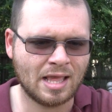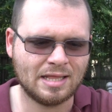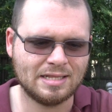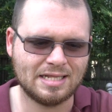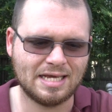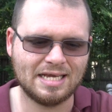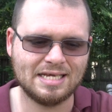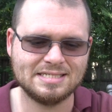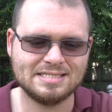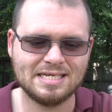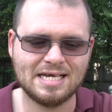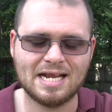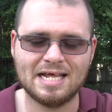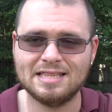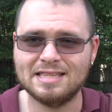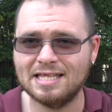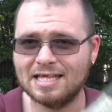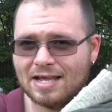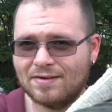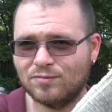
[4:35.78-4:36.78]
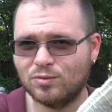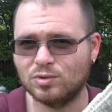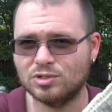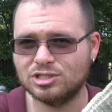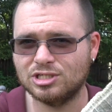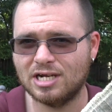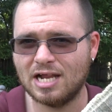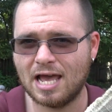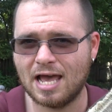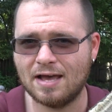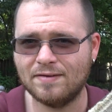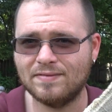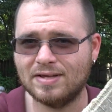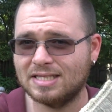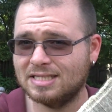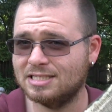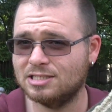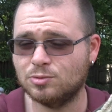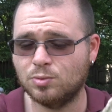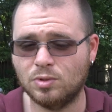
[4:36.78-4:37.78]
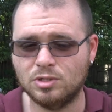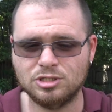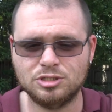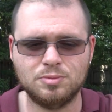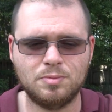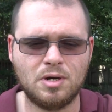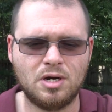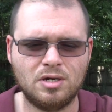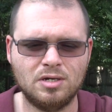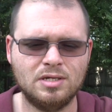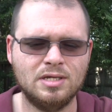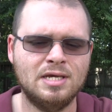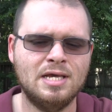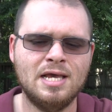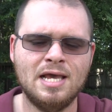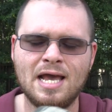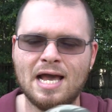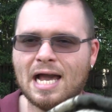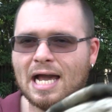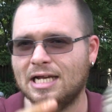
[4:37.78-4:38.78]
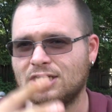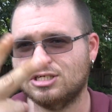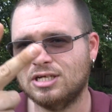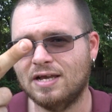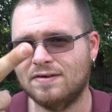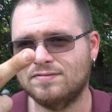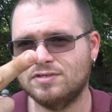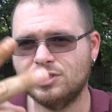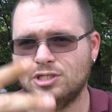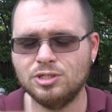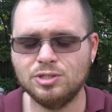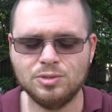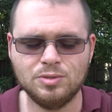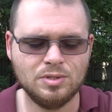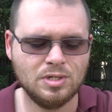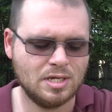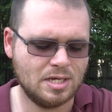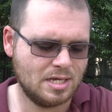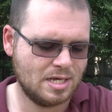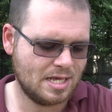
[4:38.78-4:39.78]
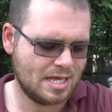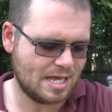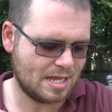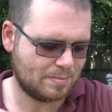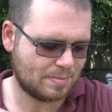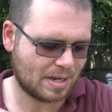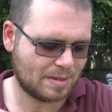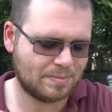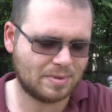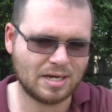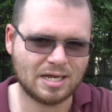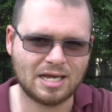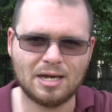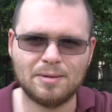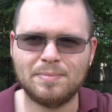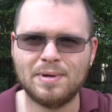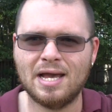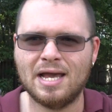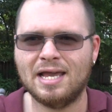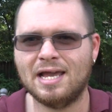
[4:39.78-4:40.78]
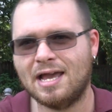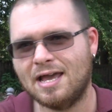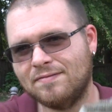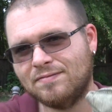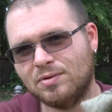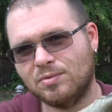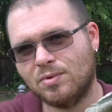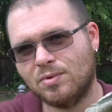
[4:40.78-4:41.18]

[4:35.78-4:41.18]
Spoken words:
like I said, I think everyone should have at least one shemagh. I actually have 2 in my bug out bag. I have a